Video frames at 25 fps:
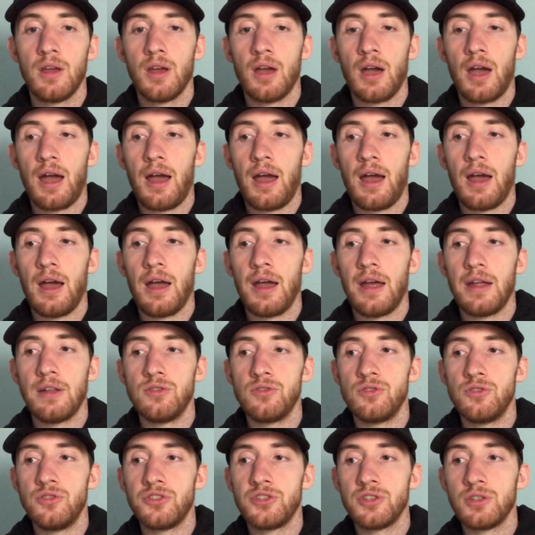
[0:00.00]

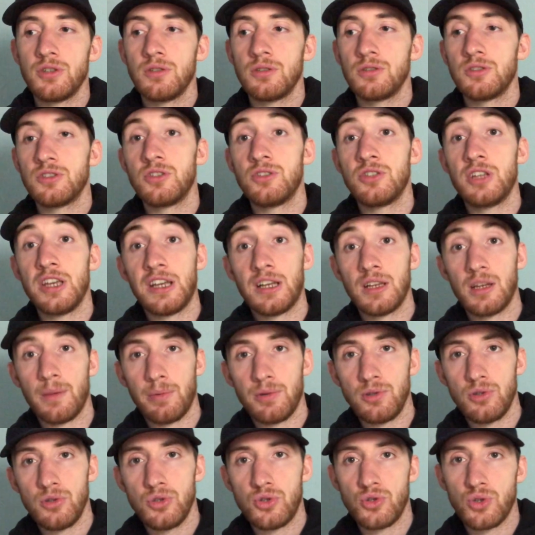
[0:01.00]
and taken up a
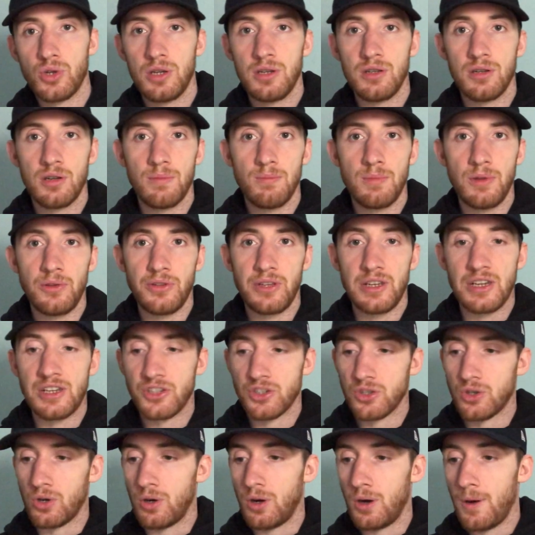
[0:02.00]
new trainer in Malik
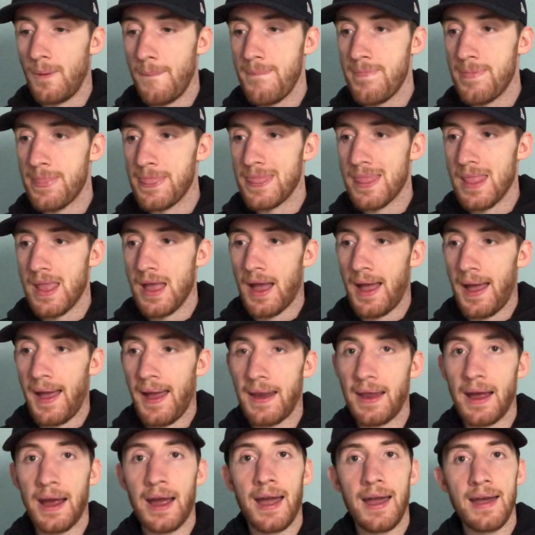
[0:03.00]
Scott,
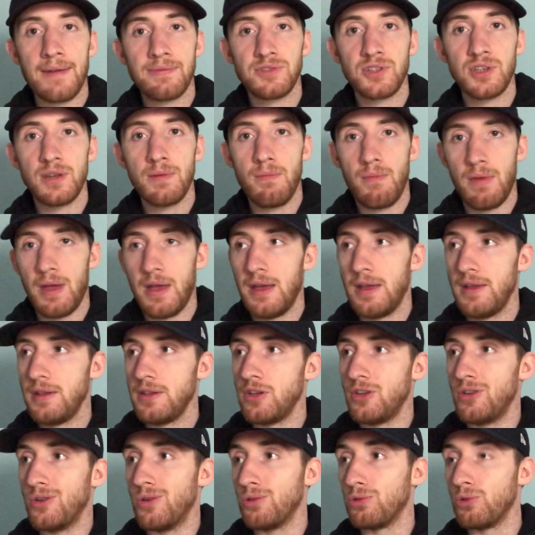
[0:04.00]
and I have to admit,
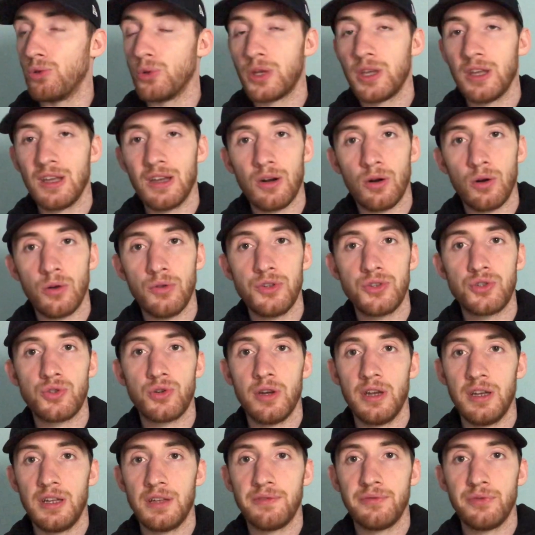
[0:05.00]
you know, looking at all the
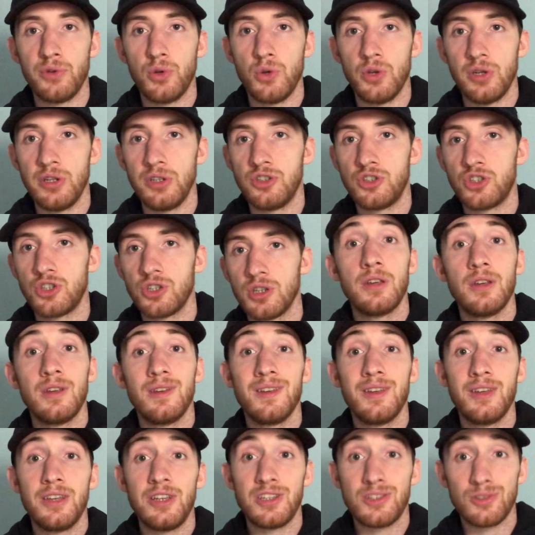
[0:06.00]
training footage,
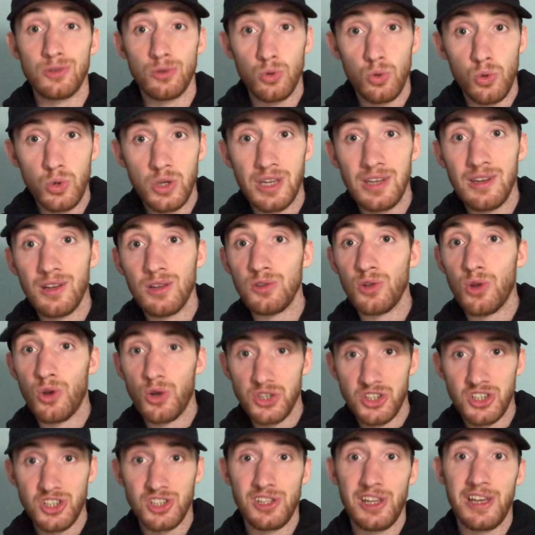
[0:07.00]
he's looking a lot
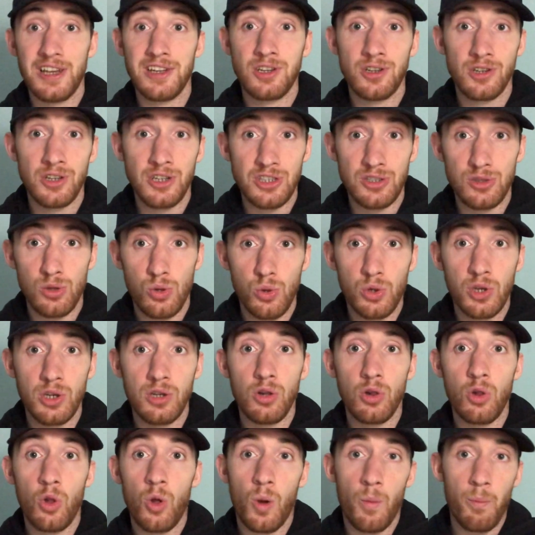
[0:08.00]
slicker, he's looking a
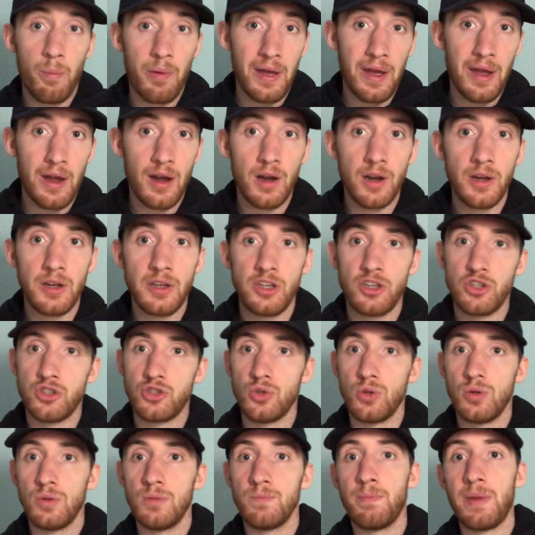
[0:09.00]
lot better, he's
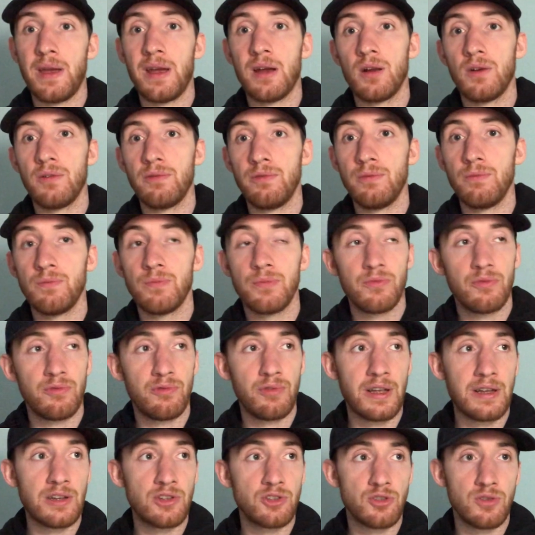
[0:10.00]
doing better
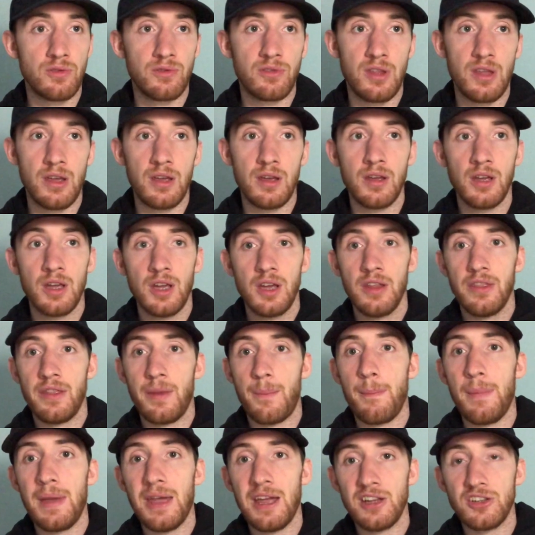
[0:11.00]
things with the
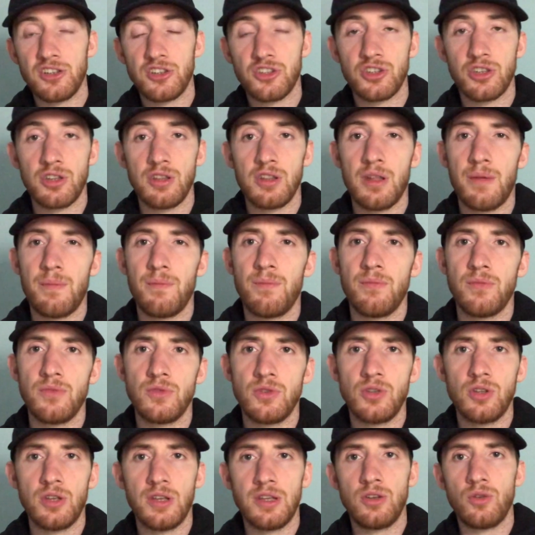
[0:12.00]
mitts and,
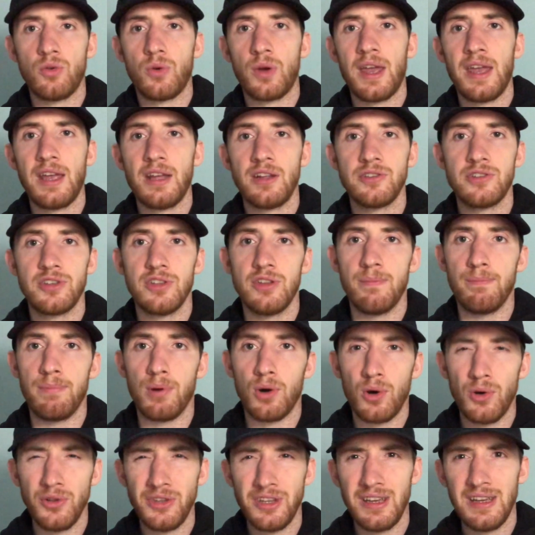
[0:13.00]
you know, hitting to the
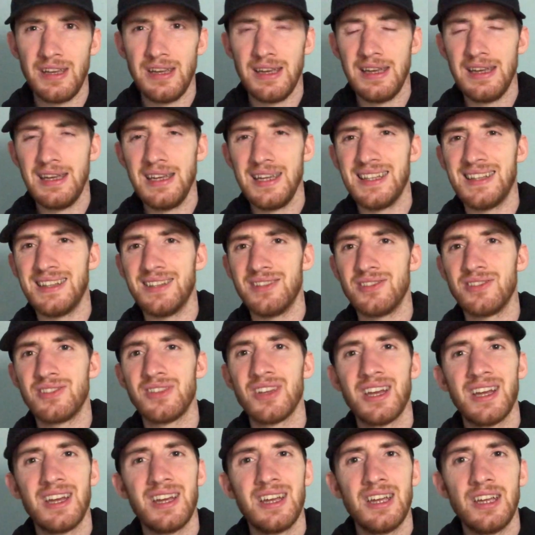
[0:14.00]
body, and,
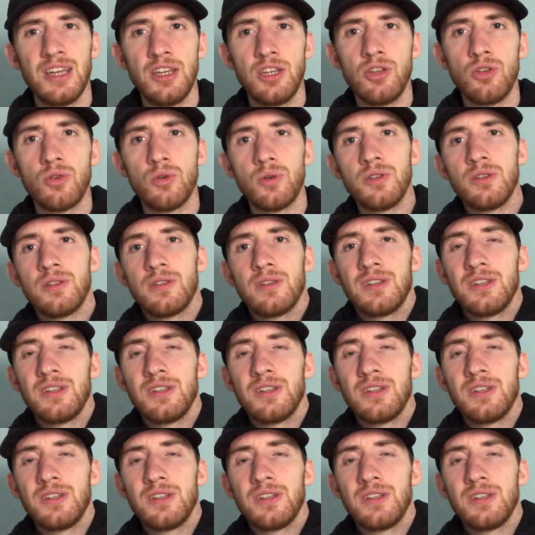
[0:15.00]
you know, and